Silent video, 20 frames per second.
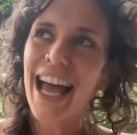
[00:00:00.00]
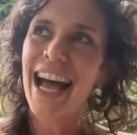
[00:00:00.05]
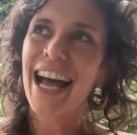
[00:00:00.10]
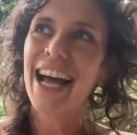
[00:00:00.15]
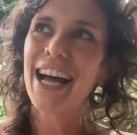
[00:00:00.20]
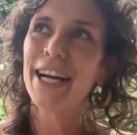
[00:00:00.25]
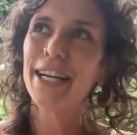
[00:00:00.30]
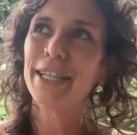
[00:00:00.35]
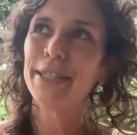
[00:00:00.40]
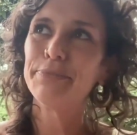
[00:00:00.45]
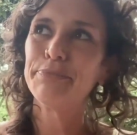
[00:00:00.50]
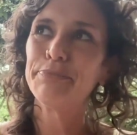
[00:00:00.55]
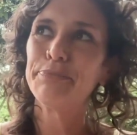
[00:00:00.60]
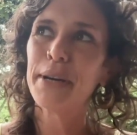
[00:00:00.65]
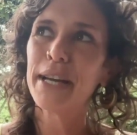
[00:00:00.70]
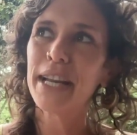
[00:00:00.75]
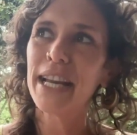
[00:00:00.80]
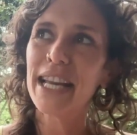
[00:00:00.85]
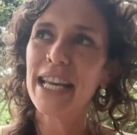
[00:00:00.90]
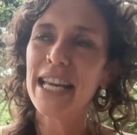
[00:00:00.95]

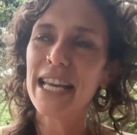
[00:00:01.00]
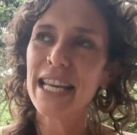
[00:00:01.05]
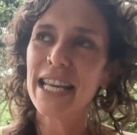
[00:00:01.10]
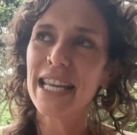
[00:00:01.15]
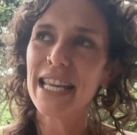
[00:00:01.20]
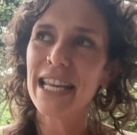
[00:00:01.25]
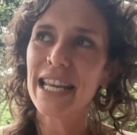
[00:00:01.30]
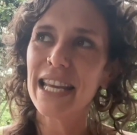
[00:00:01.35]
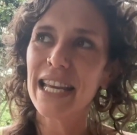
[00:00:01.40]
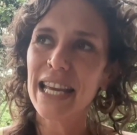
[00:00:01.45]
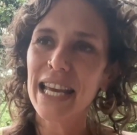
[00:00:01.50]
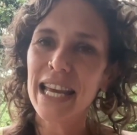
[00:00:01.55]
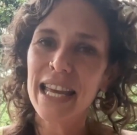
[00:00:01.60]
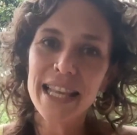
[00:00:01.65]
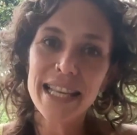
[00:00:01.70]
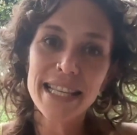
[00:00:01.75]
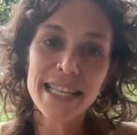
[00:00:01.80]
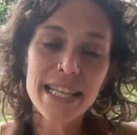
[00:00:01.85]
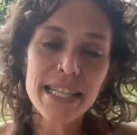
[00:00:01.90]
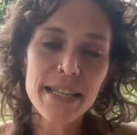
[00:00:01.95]
But in
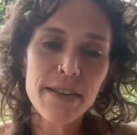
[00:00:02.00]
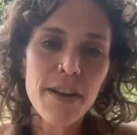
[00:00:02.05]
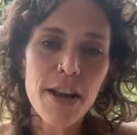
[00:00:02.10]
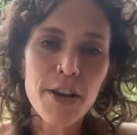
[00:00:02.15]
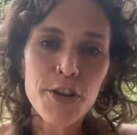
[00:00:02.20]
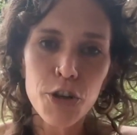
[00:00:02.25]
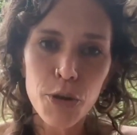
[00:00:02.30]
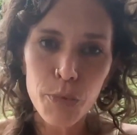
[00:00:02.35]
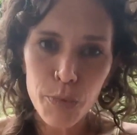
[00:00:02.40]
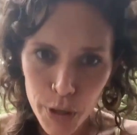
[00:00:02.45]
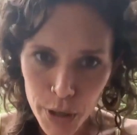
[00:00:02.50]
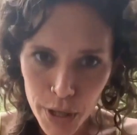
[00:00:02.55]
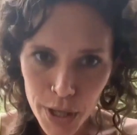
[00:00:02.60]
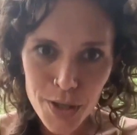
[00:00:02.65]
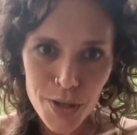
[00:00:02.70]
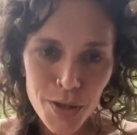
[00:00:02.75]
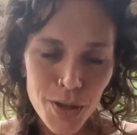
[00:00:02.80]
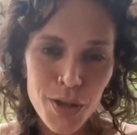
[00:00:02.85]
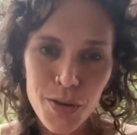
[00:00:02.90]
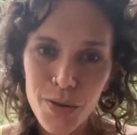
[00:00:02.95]
the sense of natural birth
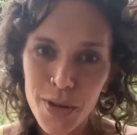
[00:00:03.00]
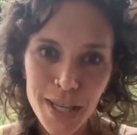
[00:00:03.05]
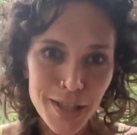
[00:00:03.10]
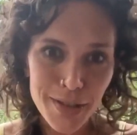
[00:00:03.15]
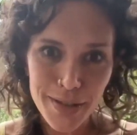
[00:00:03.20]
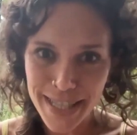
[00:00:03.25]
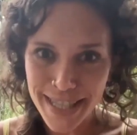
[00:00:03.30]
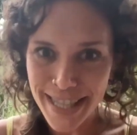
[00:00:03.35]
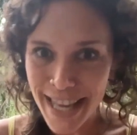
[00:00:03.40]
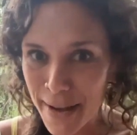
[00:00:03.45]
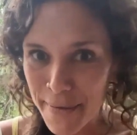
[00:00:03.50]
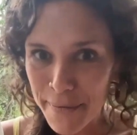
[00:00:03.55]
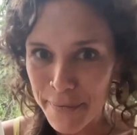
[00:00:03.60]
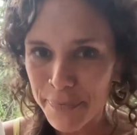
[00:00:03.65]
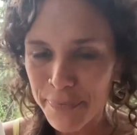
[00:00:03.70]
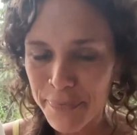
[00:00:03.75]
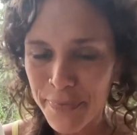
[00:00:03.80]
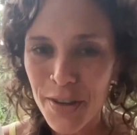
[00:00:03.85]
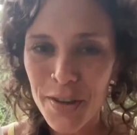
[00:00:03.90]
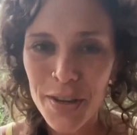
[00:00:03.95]
control, you can do the
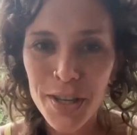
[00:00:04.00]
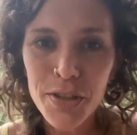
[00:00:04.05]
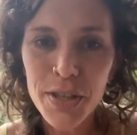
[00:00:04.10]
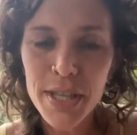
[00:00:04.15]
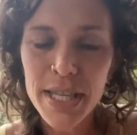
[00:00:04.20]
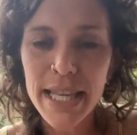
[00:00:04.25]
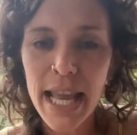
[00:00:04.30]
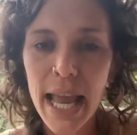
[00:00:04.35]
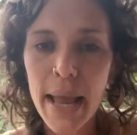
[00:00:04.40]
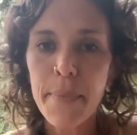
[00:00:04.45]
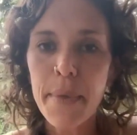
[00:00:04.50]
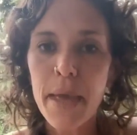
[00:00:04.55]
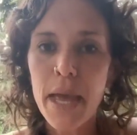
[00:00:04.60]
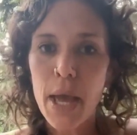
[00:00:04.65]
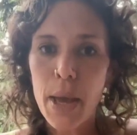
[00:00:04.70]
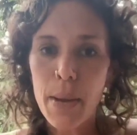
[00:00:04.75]
same. You can do the same